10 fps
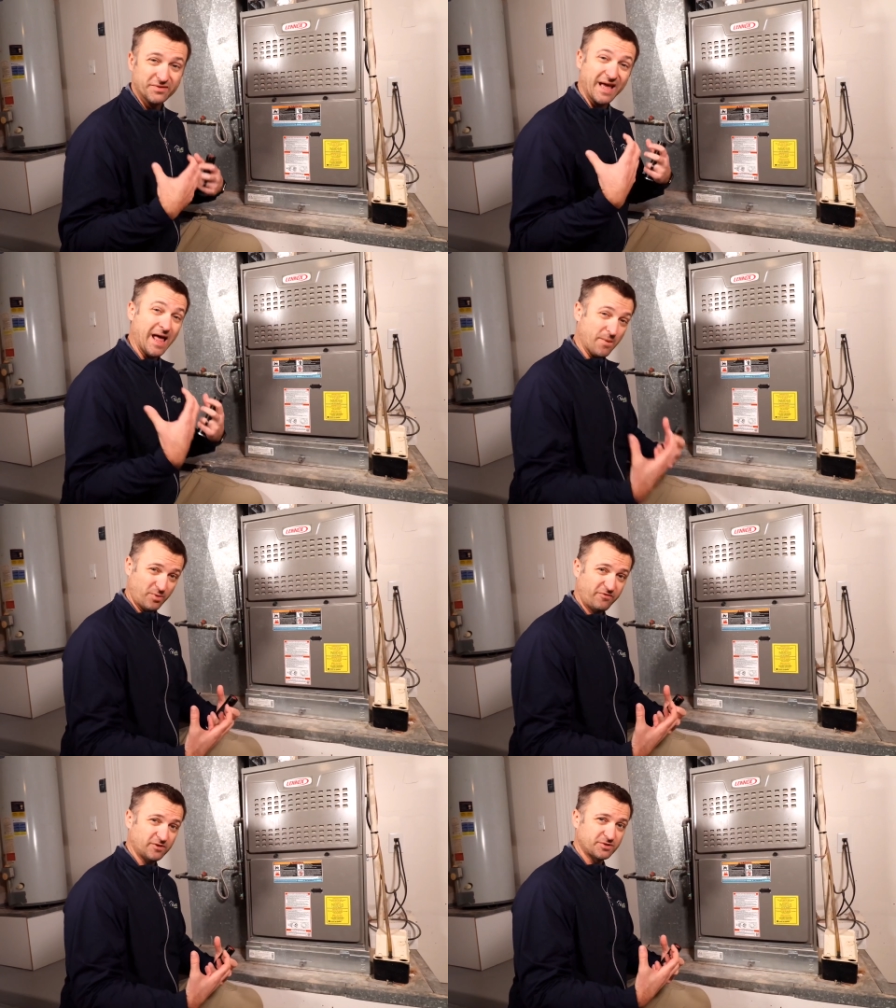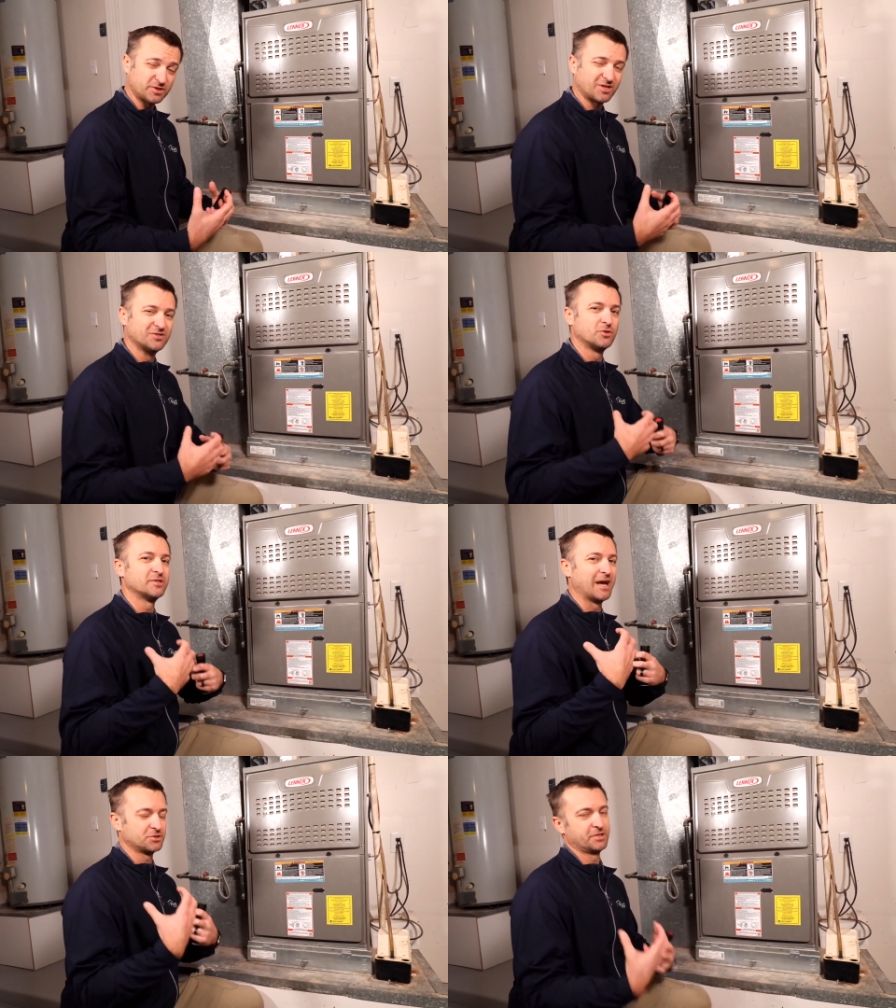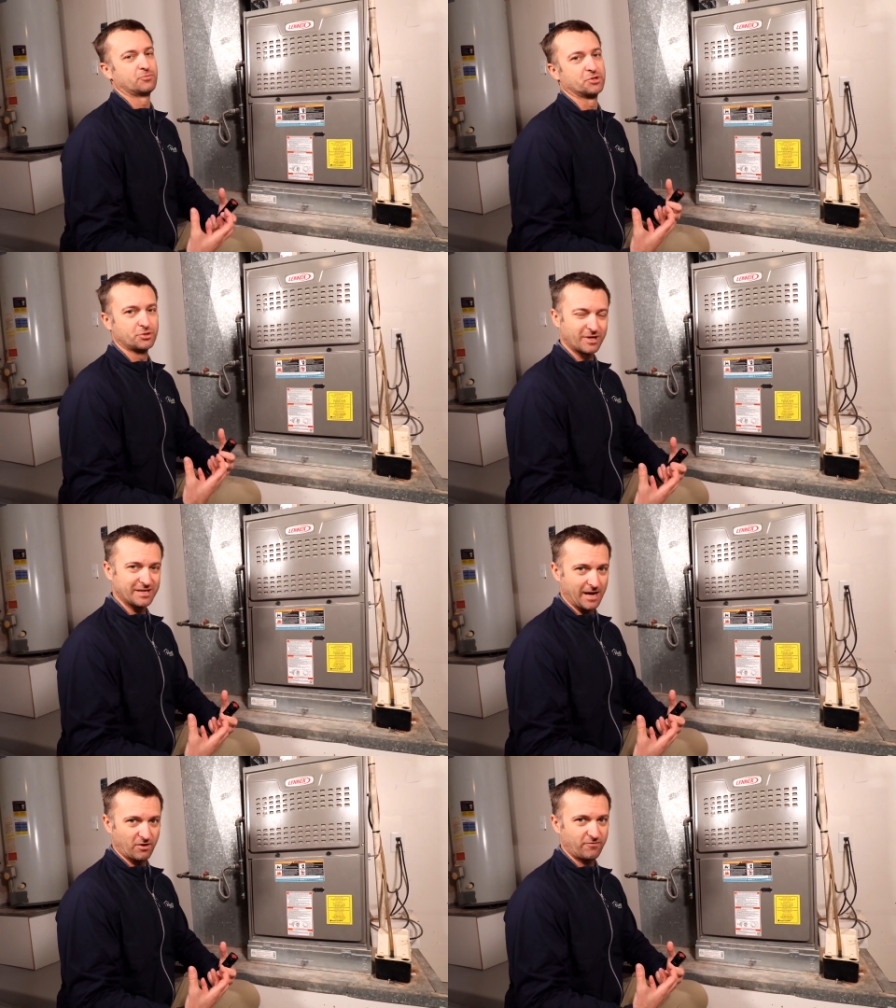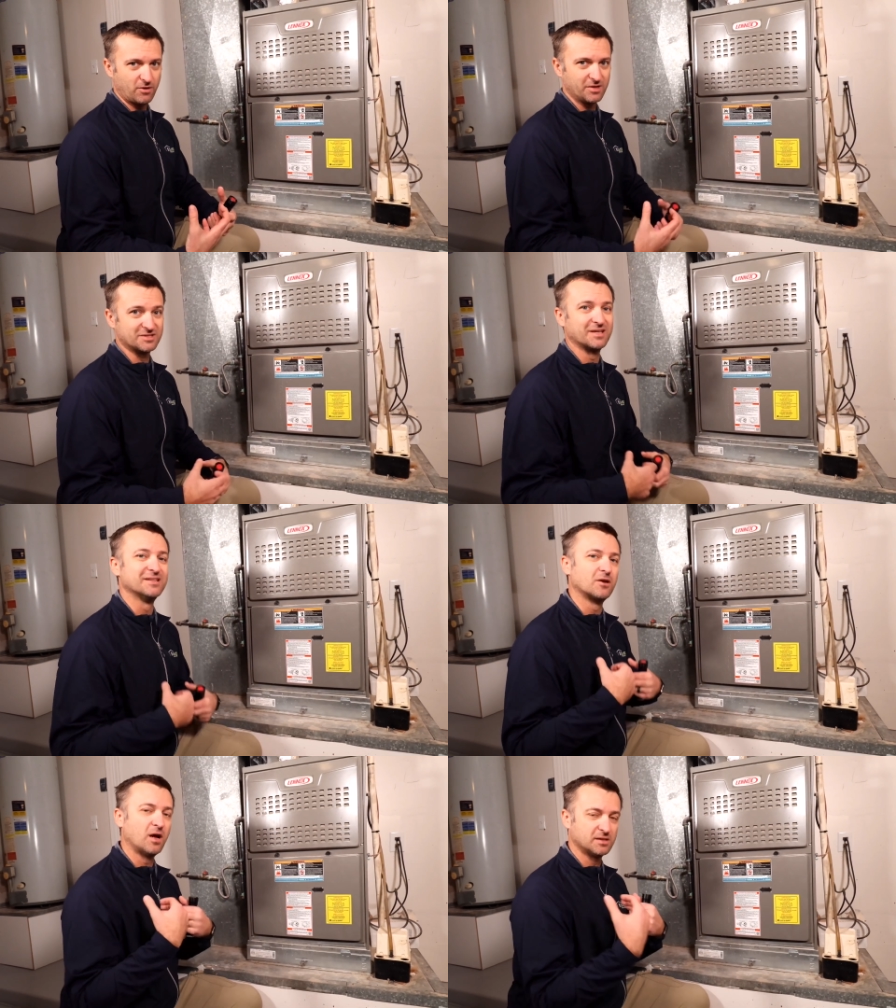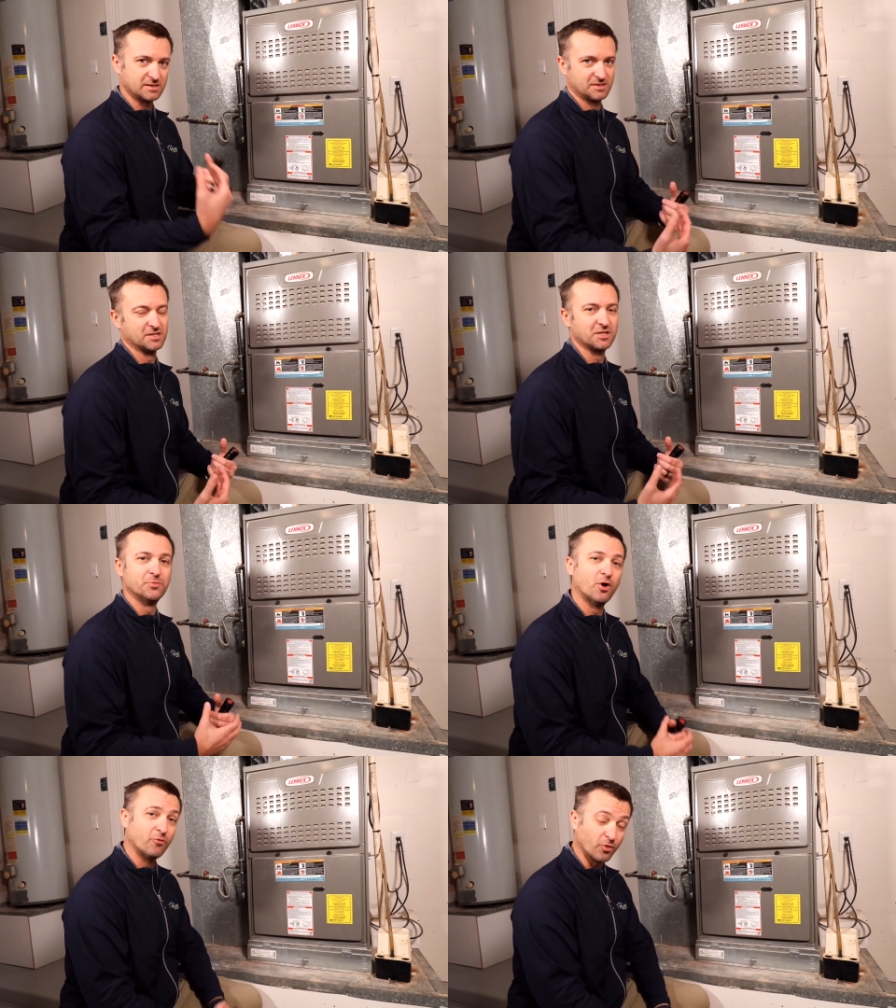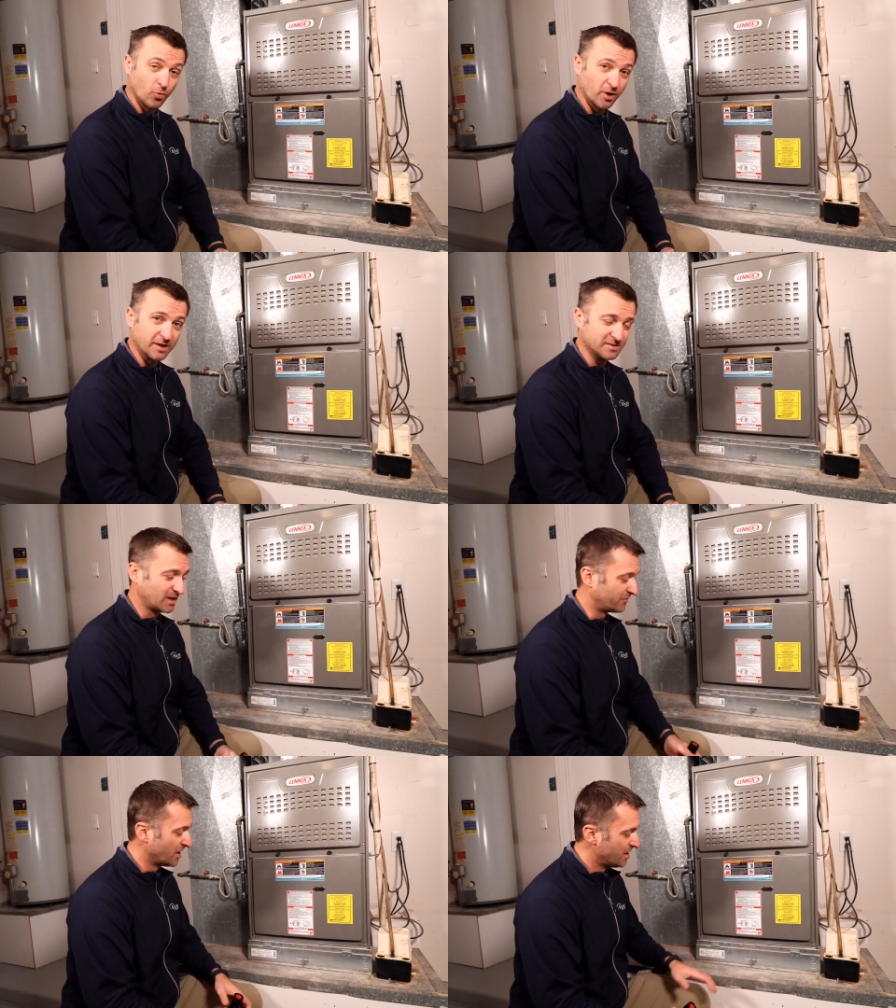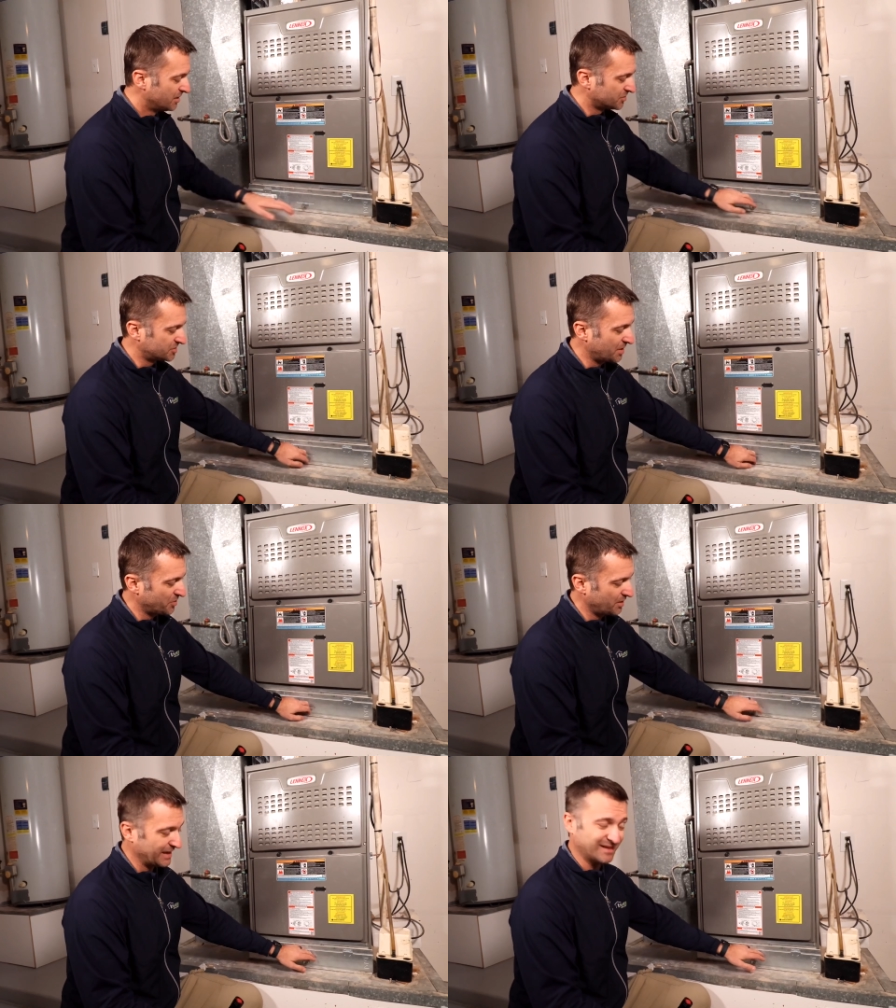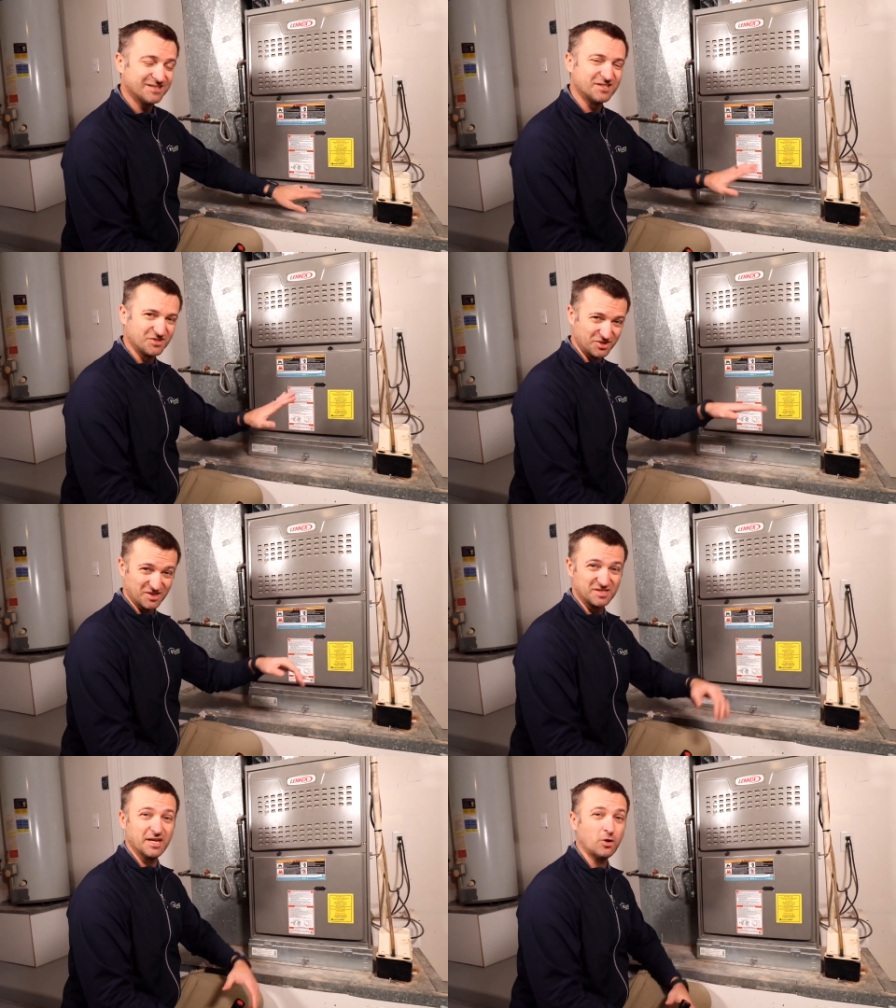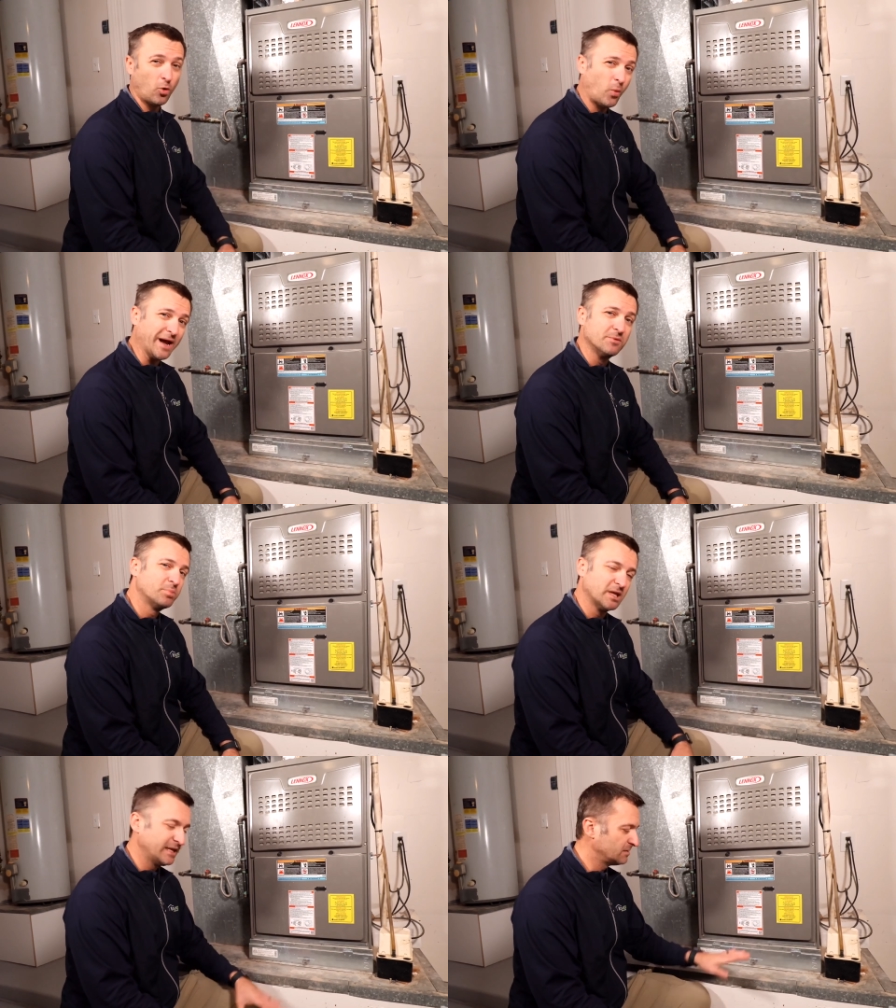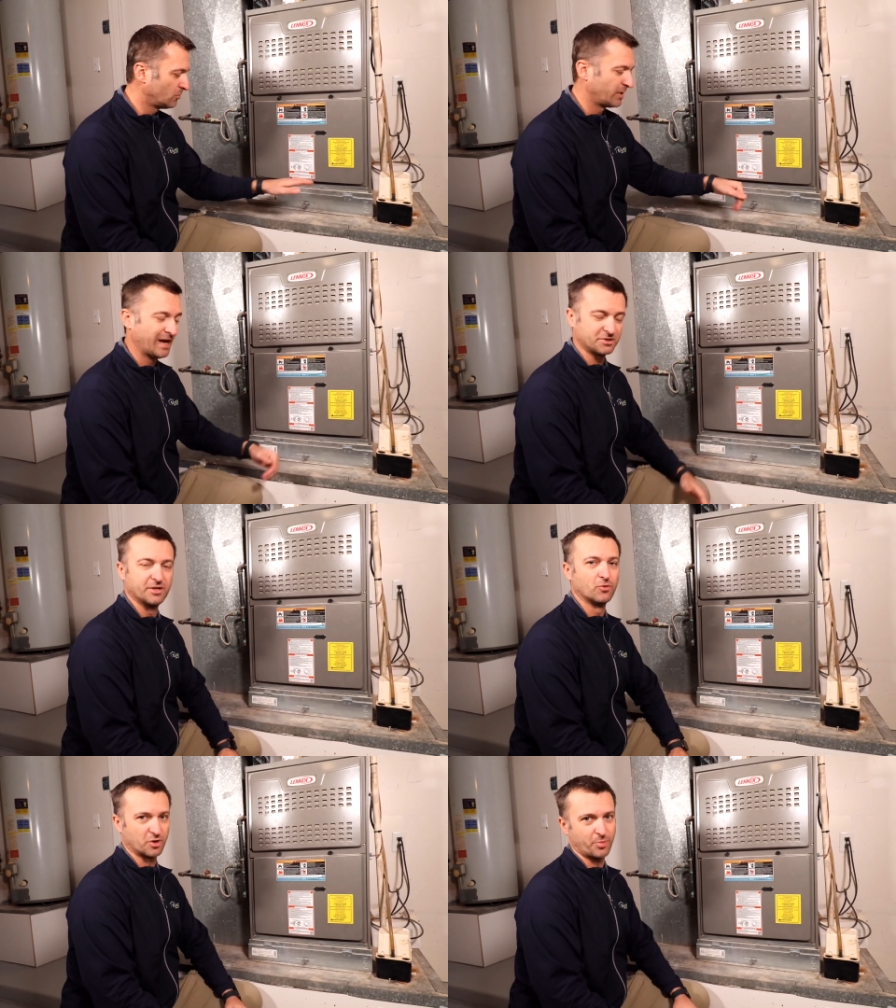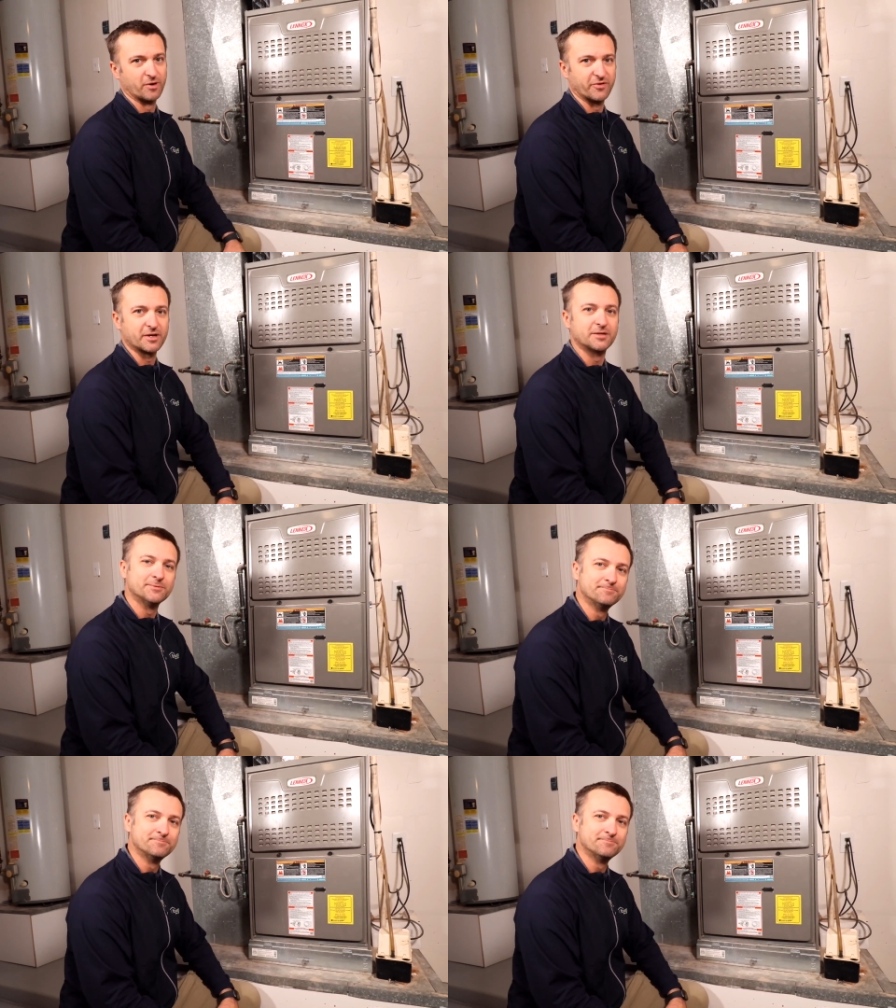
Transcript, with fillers: want the HEPA filters because those actually restrict airflow and it's gonna cause the system to overwork itself. So something like this that's just a single white pleat would actually work perfect.